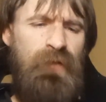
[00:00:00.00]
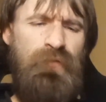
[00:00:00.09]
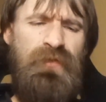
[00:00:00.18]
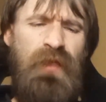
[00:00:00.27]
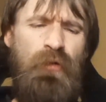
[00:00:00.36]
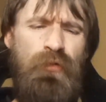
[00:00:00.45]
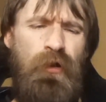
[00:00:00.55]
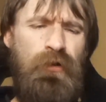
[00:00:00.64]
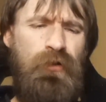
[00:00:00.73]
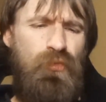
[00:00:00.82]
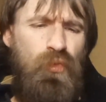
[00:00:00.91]
It was no
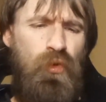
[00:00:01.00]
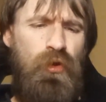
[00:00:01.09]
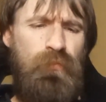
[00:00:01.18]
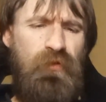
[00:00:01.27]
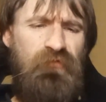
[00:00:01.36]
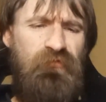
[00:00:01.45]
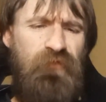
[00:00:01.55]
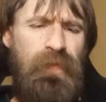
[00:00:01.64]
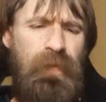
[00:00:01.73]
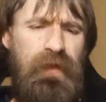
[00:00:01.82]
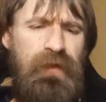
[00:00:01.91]
longer warm or
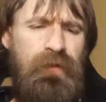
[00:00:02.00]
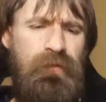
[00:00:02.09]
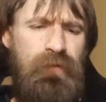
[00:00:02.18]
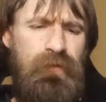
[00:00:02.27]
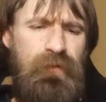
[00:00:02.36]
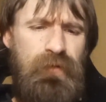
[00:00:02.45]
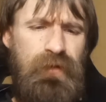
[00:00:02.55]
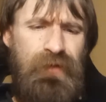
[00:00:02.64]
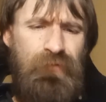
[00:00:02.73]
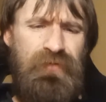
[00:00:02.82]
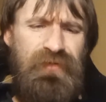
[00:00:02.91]
friendly.
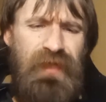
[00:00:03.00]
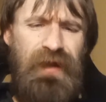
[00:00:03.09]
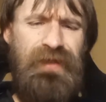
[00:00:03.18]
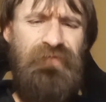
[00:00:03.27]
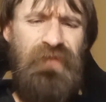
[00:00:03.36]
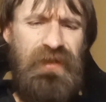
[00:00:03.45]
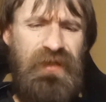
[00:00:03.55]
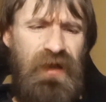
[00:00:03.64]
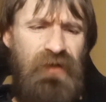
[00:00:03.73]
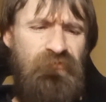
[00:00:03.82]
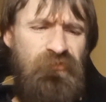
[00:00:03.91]
It was not even
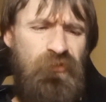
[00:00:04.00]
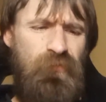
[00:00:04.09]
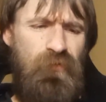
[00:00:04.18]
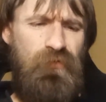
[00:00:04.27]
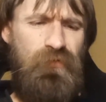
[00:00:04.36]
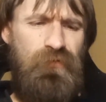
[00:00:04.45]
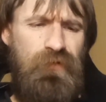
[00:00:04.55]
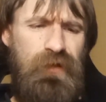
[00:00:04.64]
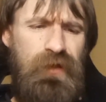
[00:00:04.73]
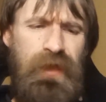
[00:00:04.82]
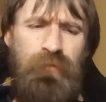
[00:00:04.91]
comfortable.
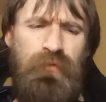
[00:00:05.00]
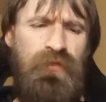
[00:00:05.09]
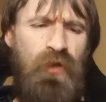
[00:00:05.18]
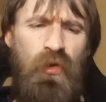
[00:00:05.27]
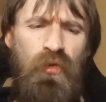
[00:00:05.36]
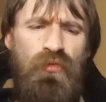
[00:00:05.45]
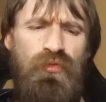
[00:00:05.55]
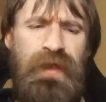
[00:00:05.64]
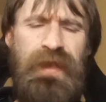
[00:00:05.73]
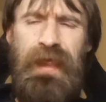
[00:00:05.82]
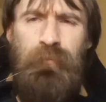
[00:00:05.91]
It was
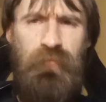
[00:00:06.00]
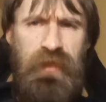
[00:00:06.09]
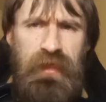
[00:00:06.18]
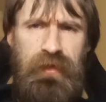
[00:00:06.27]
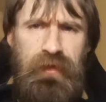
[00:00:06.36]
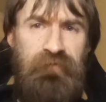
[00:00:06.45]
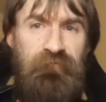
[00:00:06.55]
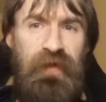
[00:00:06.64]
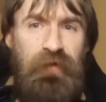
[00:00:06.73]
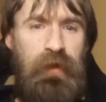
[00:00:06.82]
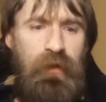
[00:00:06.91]
cold and empty
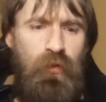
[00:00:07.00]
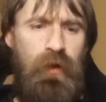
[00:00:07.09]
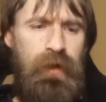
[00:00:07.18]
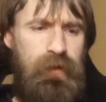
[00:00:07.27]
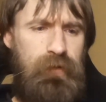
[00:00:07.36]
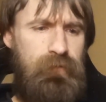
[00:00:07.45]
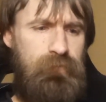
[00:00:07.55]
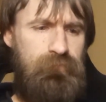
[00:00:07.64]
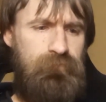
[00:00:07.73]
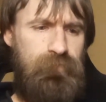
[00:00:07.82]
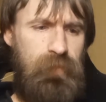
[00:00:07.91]
and very quiet.
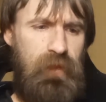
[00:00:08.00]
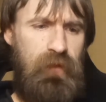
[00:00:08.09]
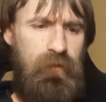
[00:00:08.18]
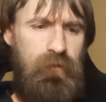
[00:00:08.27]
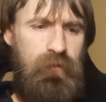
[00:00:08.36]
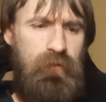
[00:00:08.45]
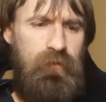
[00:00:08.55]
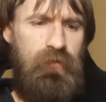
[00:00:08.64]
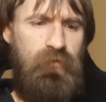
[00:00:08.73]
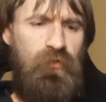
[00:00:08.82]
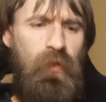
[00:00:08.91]

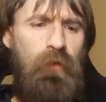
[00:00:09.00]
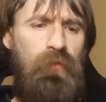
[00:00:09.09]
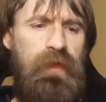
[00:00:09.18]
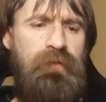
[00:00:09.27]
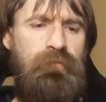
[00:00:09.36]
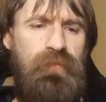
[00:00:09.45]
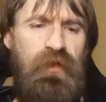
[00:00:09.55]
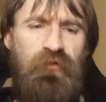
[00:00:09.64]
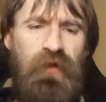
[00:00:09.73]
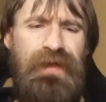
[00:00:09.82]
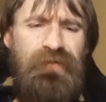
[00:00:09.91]
Slowly,
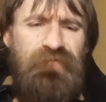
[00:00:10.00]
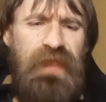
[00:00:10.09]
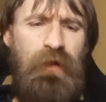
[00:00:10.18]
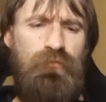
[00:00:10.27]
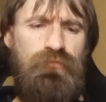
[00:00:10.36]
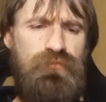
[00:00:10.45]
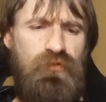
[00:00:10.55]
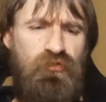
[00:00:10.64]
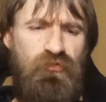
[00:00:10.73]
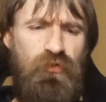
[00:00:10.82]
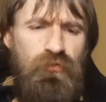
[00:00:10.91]
the grain of doubt
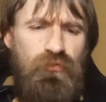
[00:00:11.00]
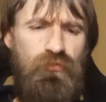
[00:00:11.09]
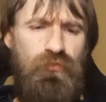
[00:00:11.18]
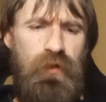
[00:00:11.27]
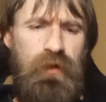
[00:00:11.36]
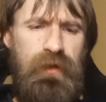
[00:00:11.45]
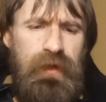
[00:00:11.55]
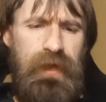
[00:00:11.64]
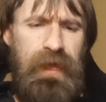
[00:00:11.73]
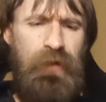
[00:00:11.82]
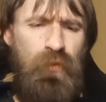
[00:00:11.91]
grew,
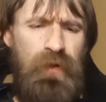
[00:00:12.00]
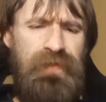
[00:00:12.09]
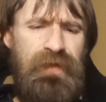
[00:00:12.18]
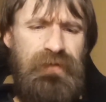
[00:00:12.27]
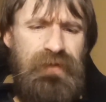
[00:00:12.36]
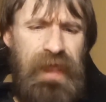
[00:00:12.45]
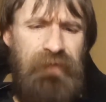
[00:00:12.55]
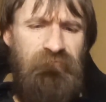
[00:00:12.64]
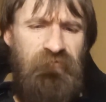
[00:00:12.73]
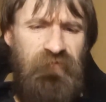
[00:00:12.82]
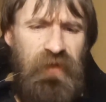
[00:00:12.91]
and with it
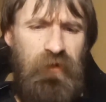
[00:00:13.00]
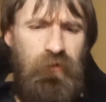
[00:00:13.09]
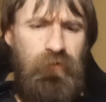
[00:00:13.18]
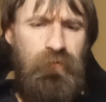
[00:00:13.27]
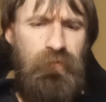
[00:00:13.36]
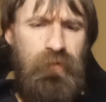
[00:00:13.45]
came fear,